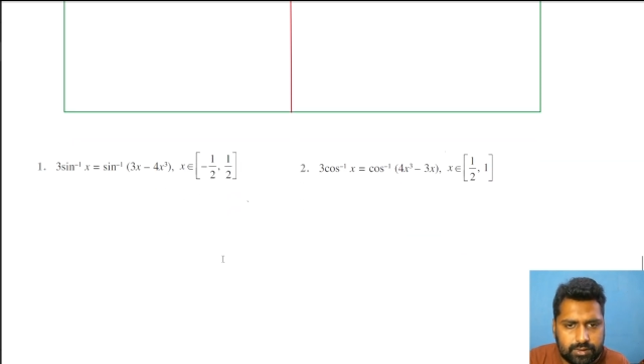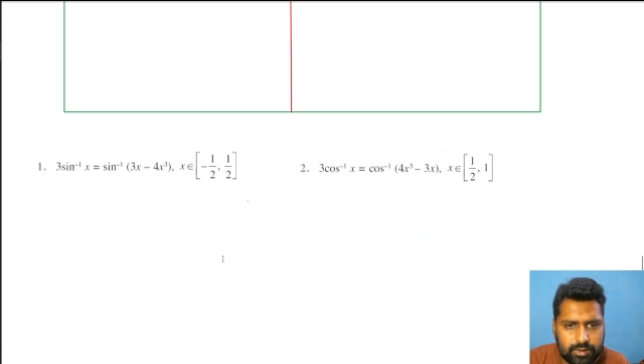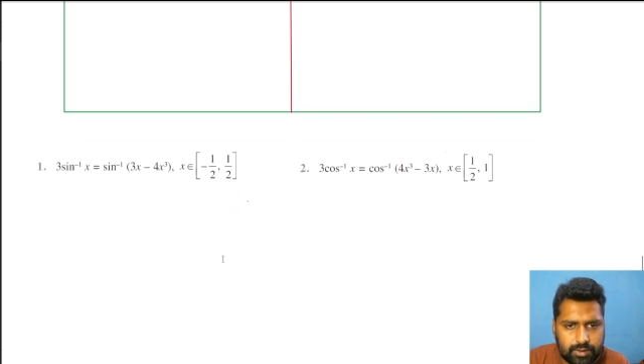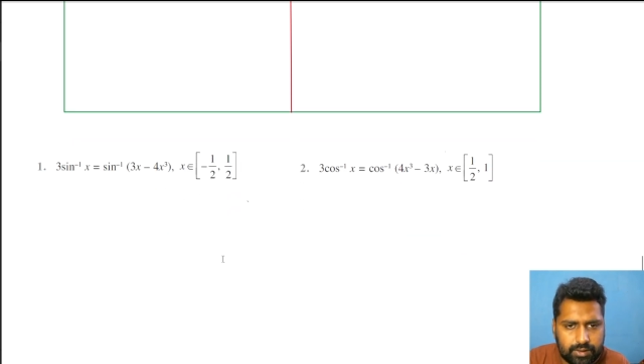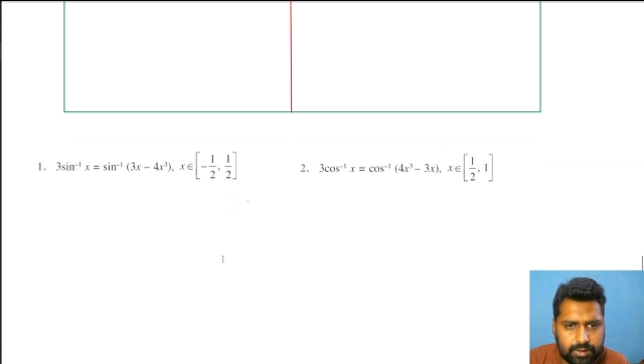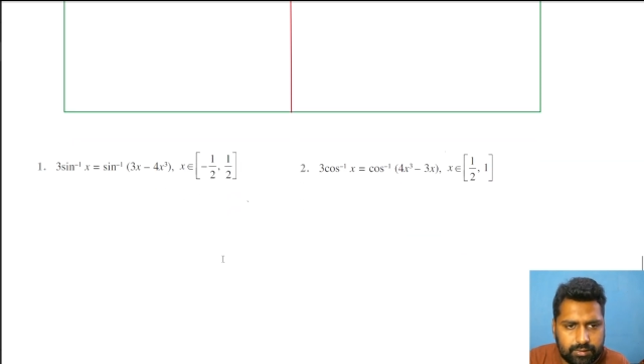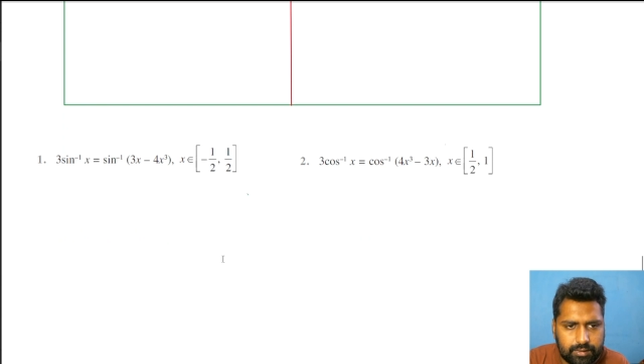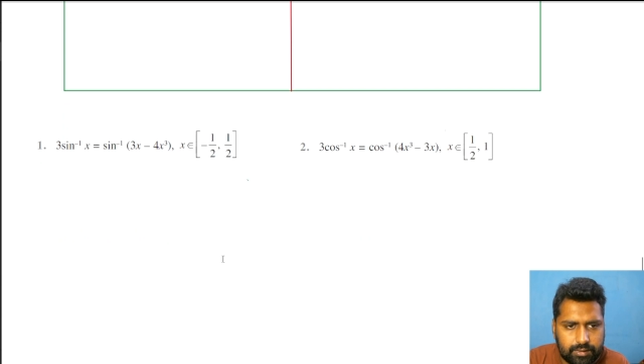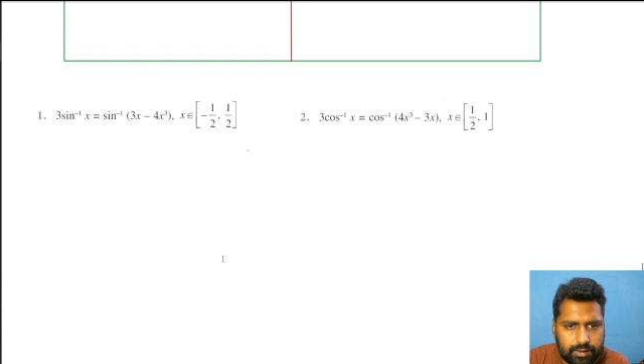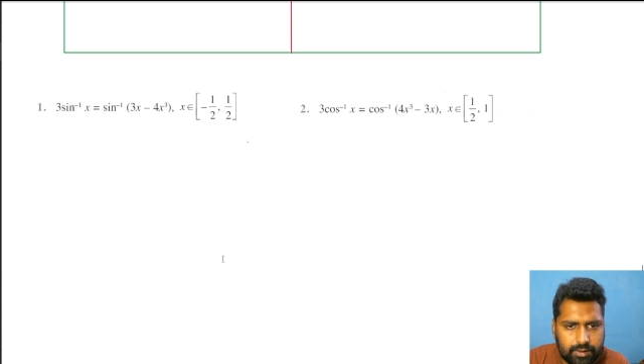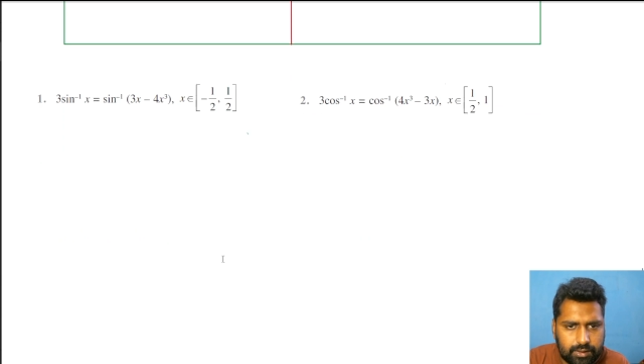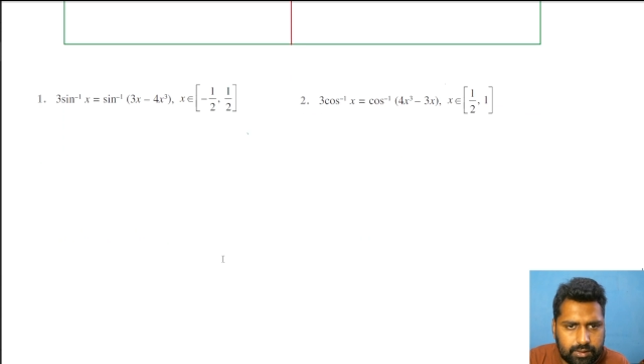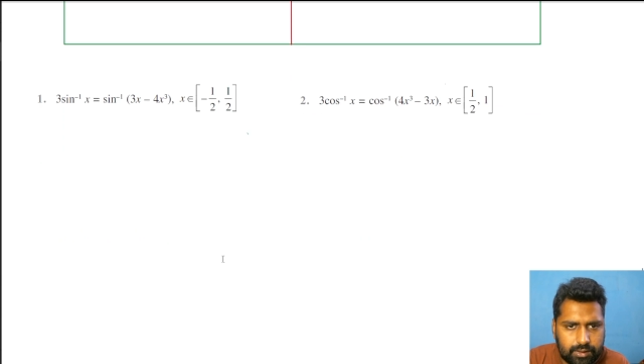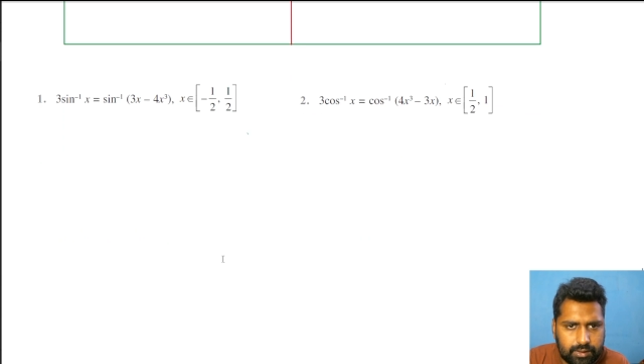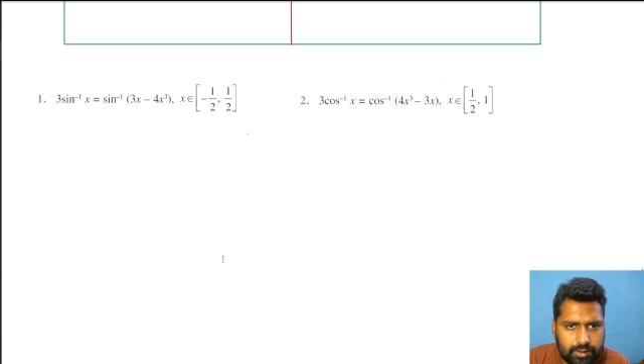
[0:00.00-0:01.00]
Okay.
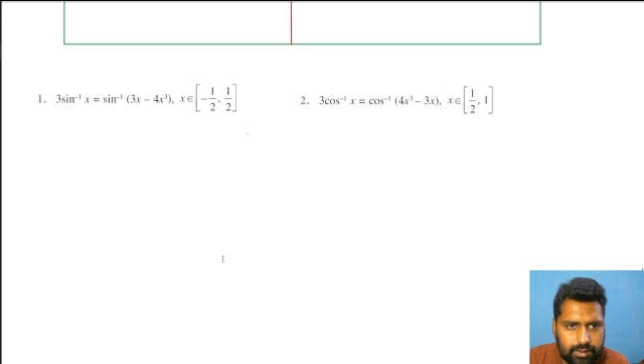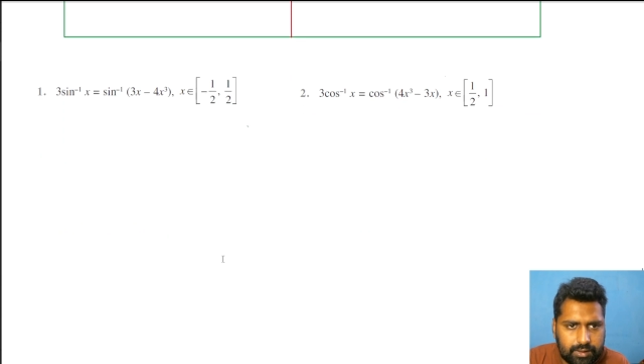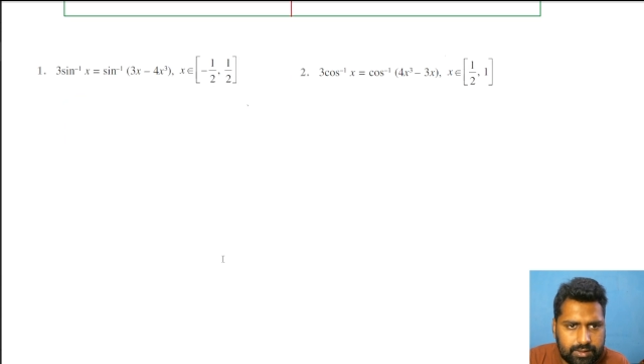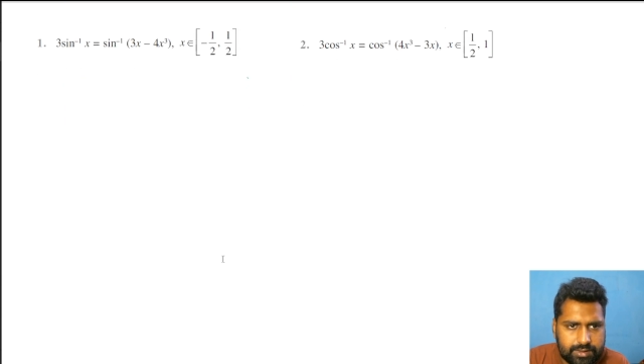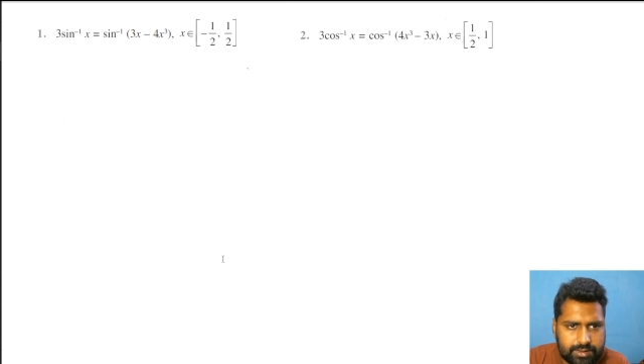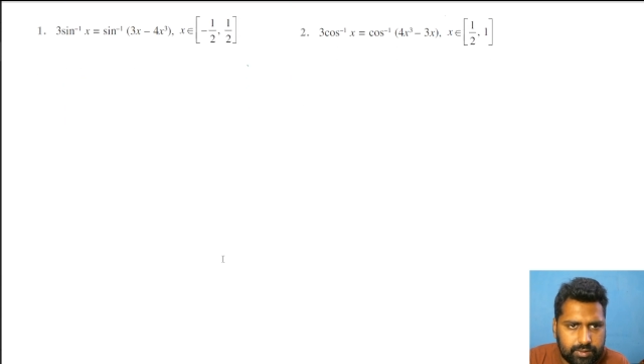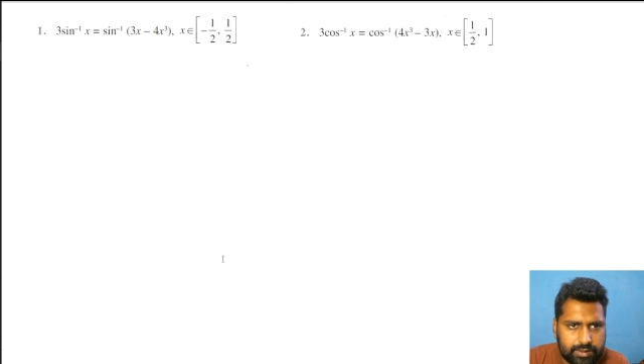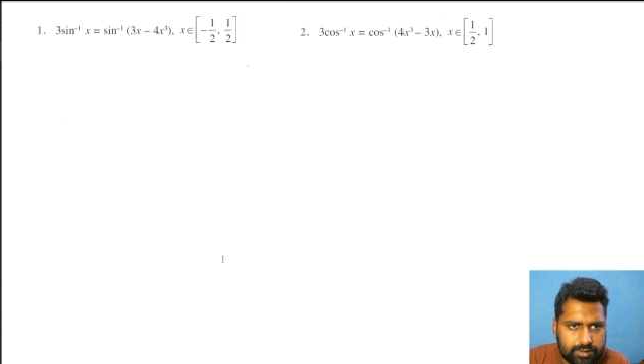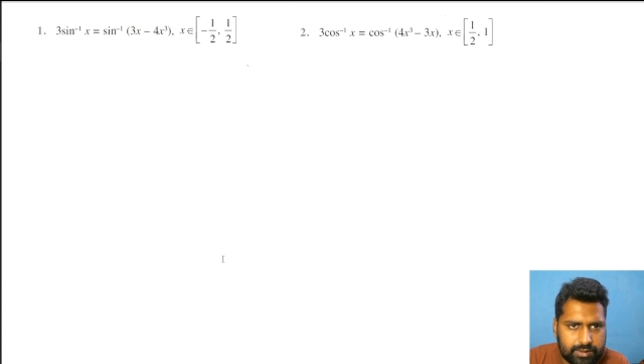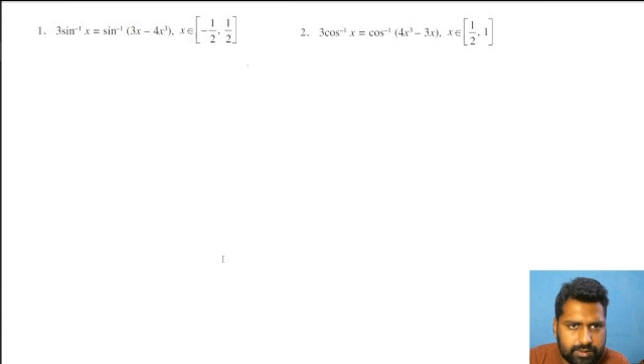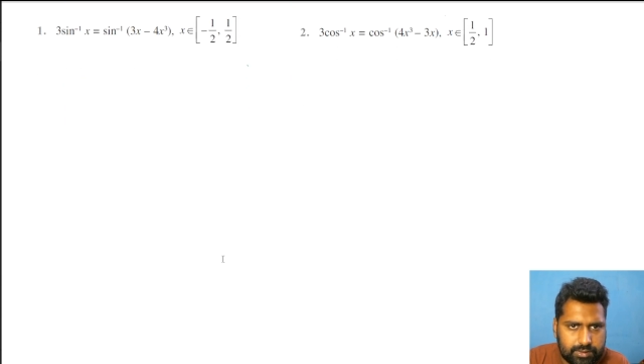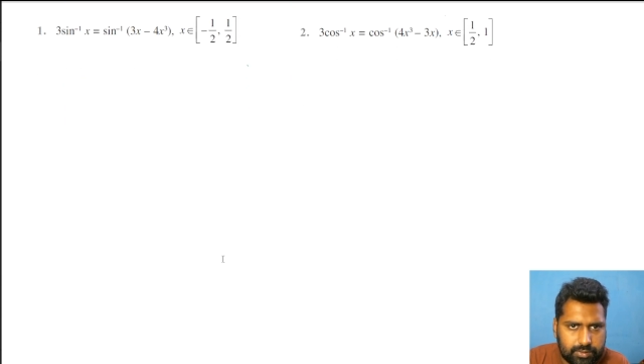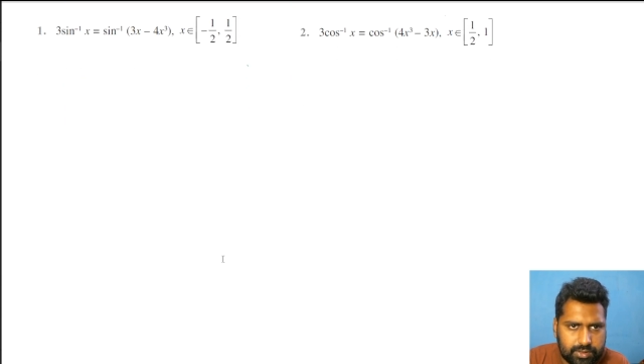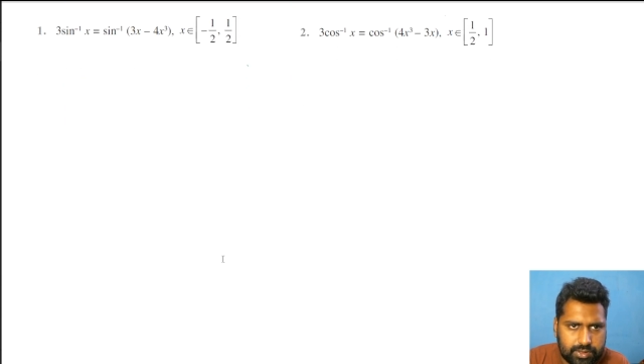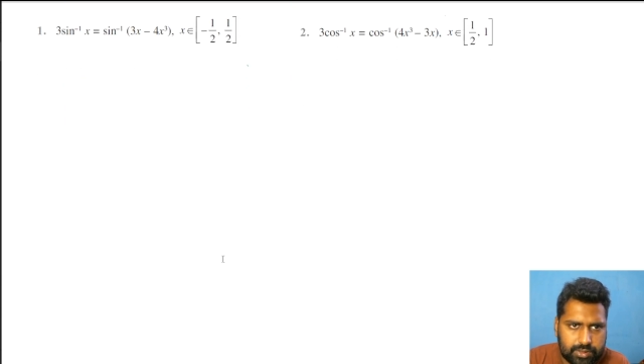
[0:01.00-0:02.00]
Let's look at
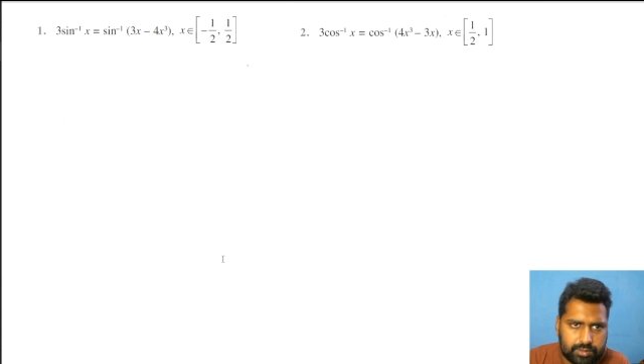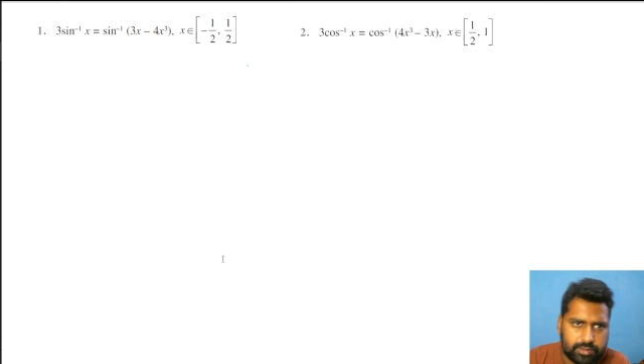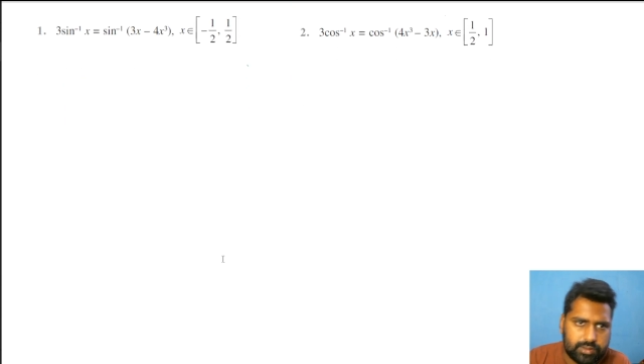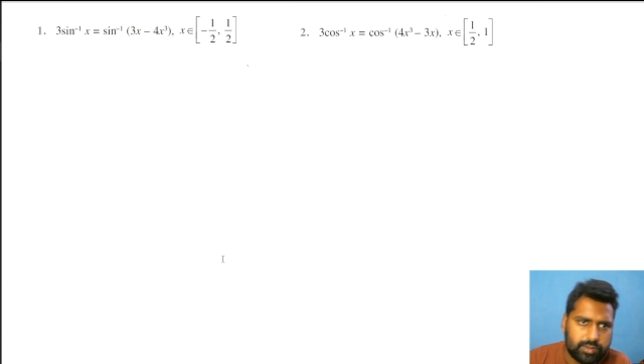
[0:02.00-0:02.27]
this question.